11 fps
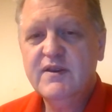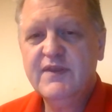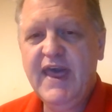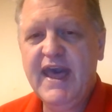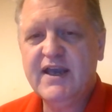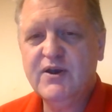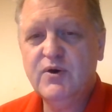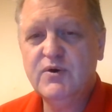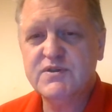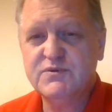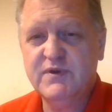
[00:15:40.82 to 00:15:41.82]
That
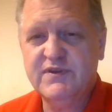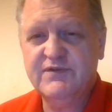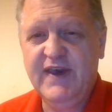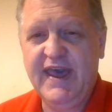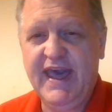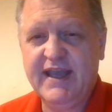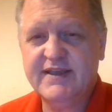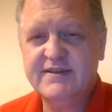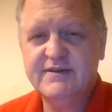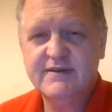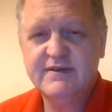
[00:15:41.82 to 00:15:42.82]
goes with the
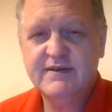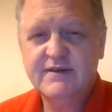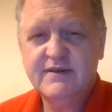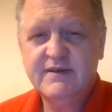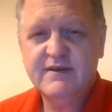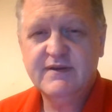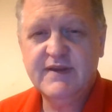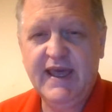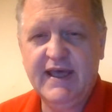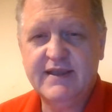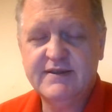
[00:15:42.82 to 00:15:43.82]
fact
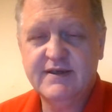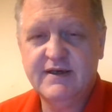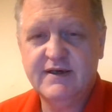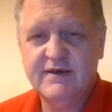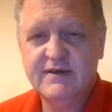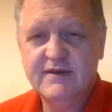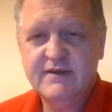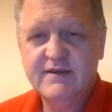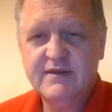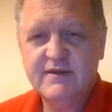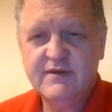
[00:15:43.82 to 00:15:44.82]
that
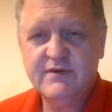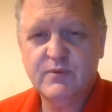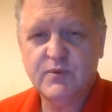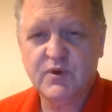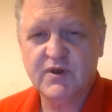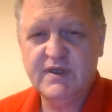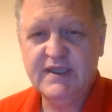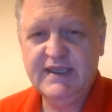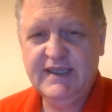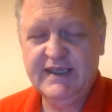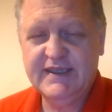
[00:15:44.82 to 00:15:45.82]
the word
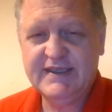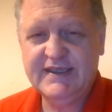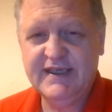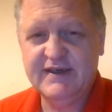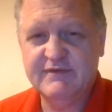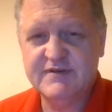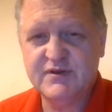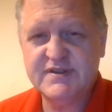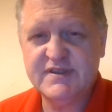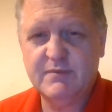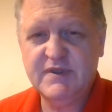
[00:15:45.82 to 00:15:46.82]
it gives. So
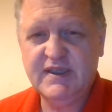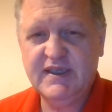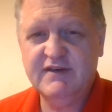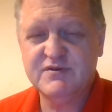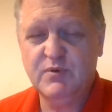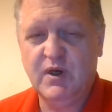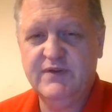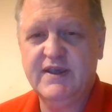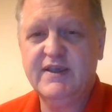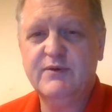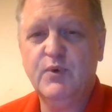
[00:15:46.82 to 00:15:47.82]
something gives what?
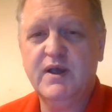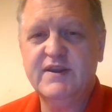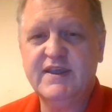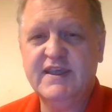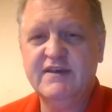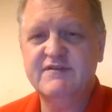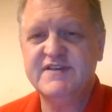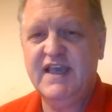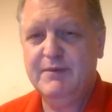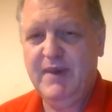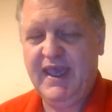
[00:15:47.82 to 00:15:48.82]
What gives
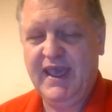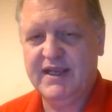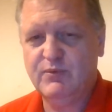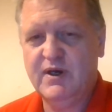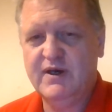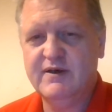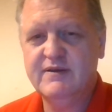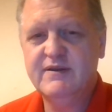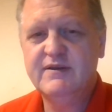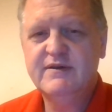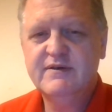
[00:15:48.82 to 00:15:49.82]
a man? Well,
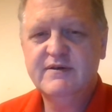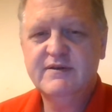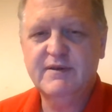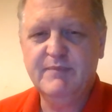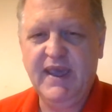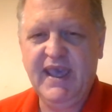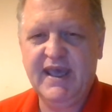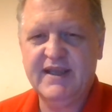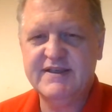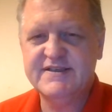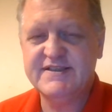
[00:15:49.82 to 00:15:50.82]
the
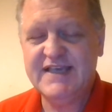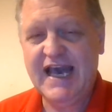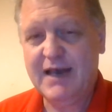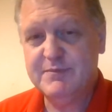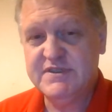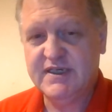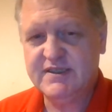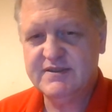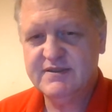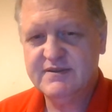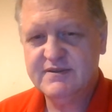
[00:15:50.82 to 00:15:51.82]
man is the
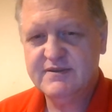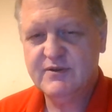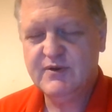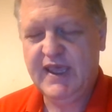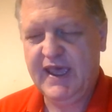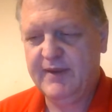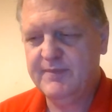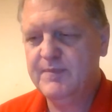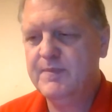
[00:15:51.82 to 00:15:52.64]
object. Okay.